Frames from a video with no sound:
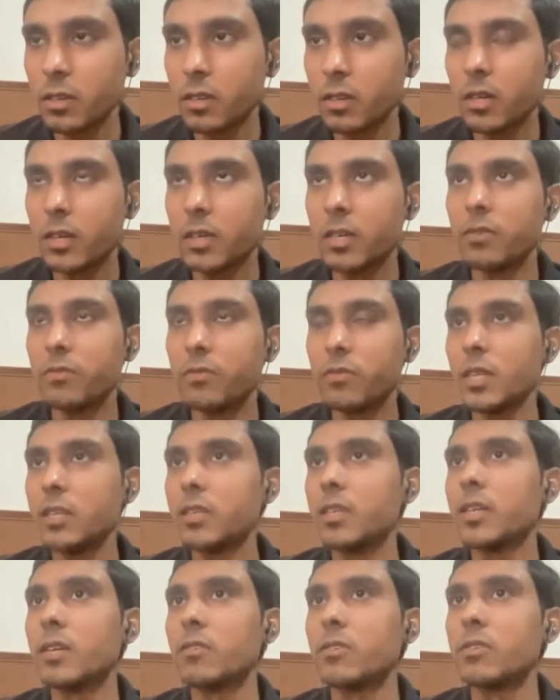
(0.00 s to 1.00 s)
I felt
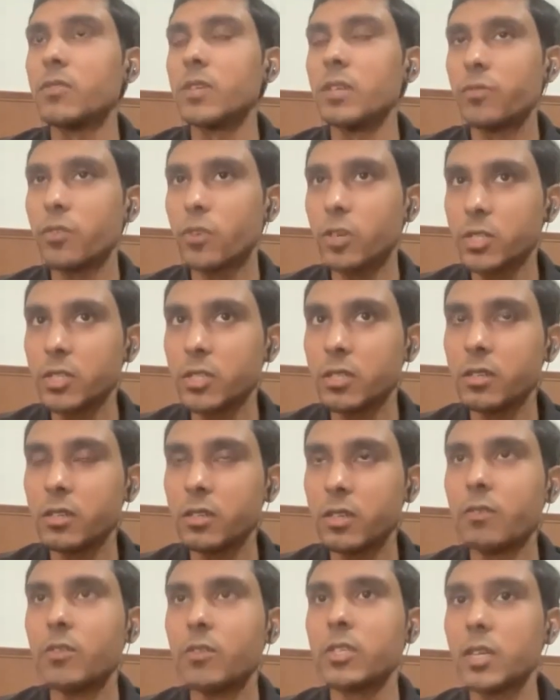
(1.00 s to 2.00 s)
that I was very fortunate
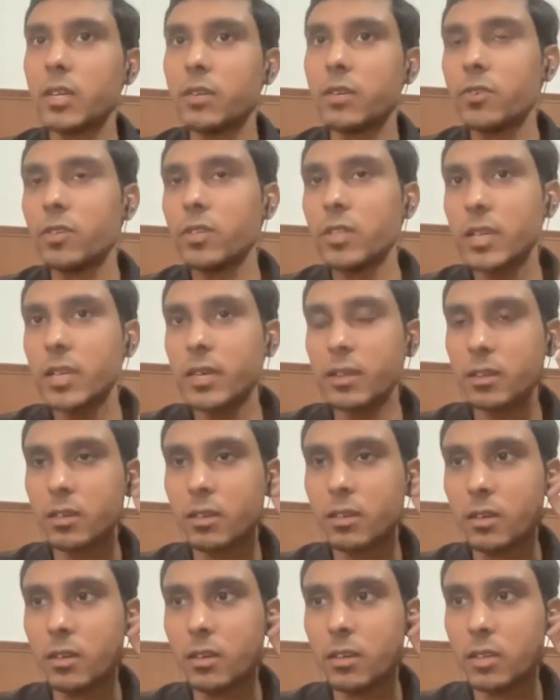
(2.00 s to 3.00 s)
and I was grateful that
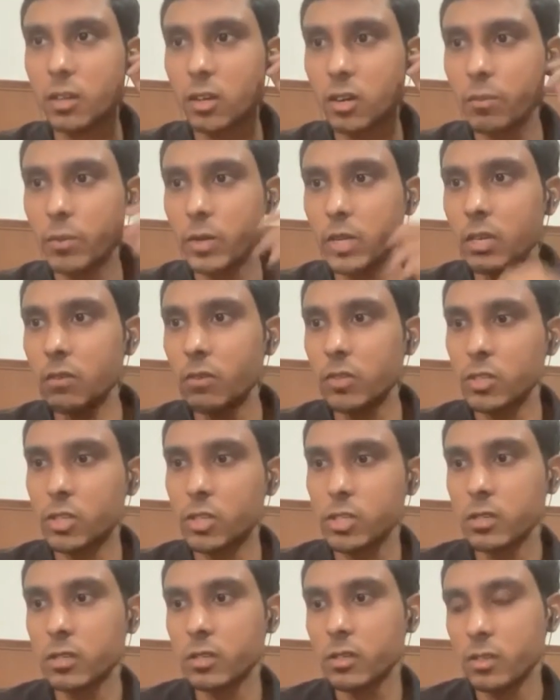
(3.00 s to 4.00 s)
the company was
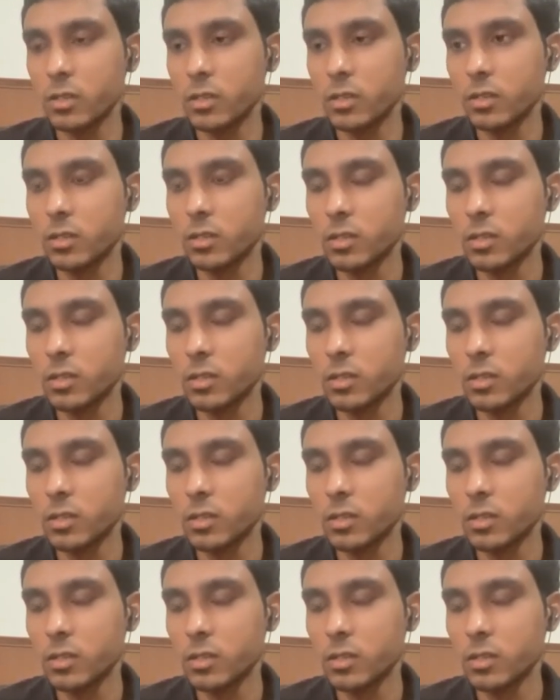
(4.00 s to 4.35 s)
also